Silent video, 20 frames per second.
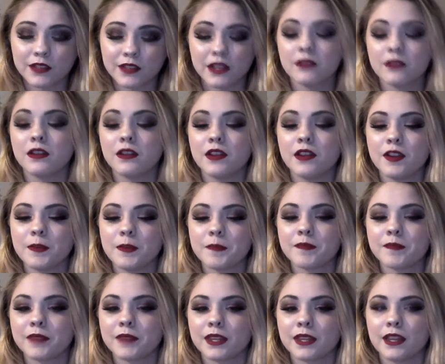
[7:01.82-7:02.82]
it.
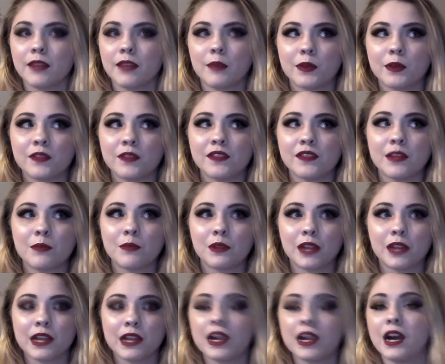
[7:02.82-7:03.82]
And both of them were
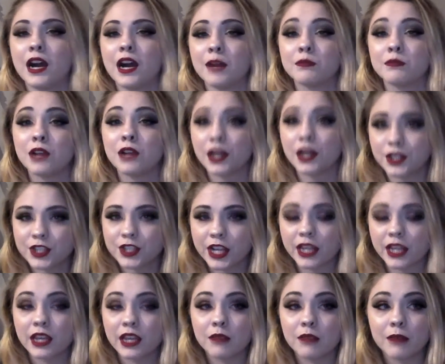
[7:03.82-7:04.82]
like, I'm not
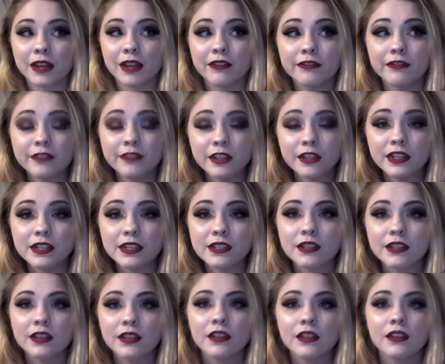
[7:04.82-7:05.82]
shaking my foot.
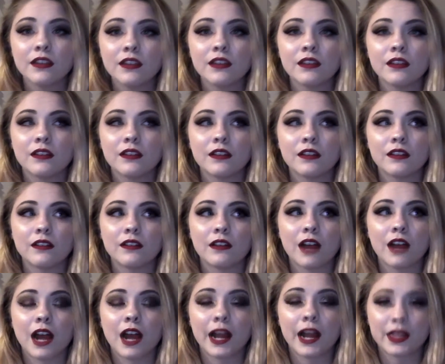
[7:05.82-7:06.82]

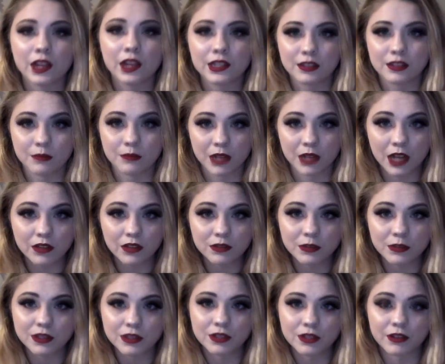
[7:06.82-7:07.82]
I thought someone else
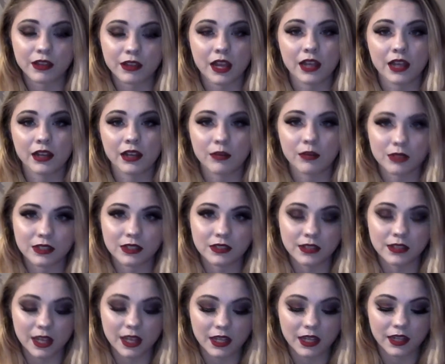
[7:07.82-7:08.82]
was doing that, and I wasn't
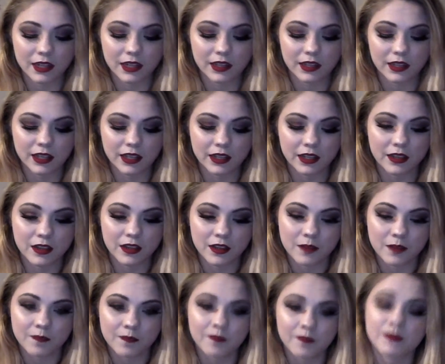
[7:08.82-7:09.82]
saying anything.
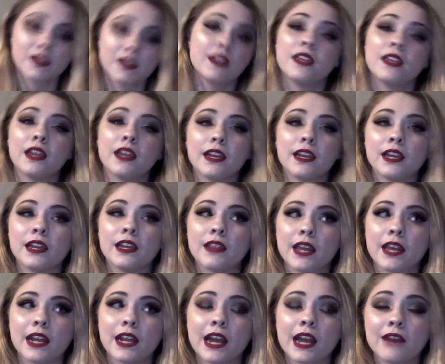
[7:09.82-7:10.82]
And
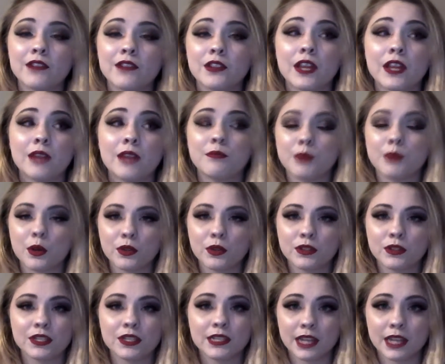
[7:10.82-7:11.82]
then after they both
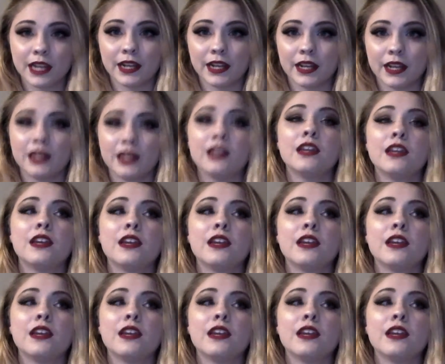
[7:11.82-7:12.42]
denied it,